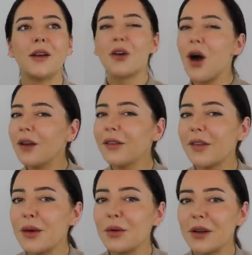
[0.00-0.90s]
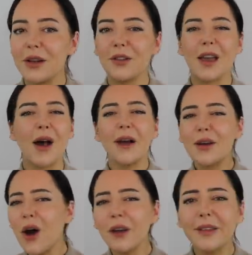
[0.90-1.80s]
can't say what it is yet. I
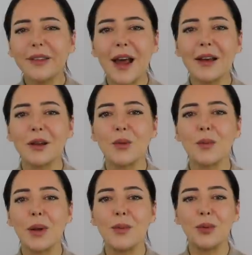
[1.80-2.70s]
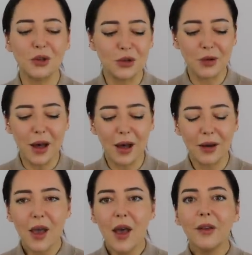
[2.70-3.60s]
can't stand it when people do
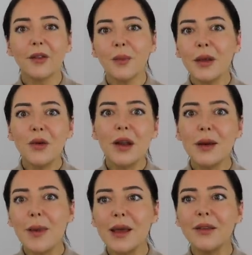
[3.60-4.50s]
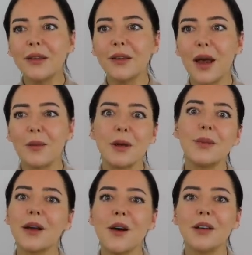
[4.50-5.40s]
that. Something really amazing is happening,
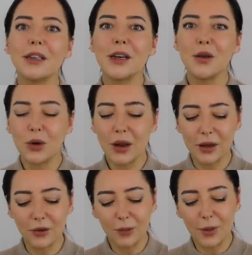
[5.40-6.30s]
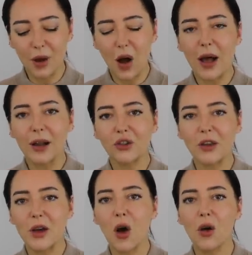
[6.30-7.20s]
but I can't tell you what it is. But I
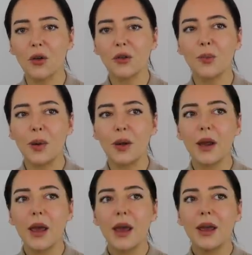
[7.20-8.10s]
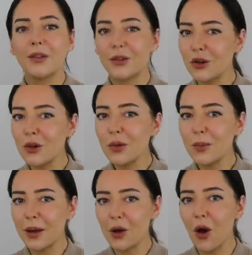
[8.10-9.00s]
actually can't. But it's to do with
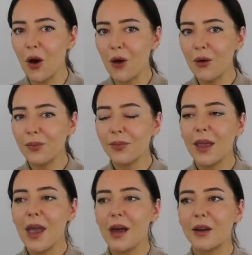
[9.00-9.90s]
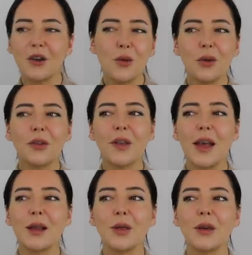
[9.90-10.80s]
my car. And I don't want to say
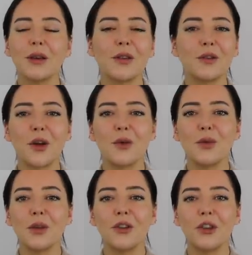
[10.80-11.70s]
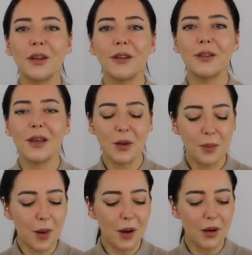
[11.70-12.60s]
anything because I don't want to jinx it.
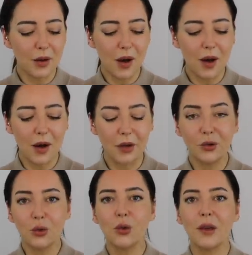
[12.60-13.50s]
But I saw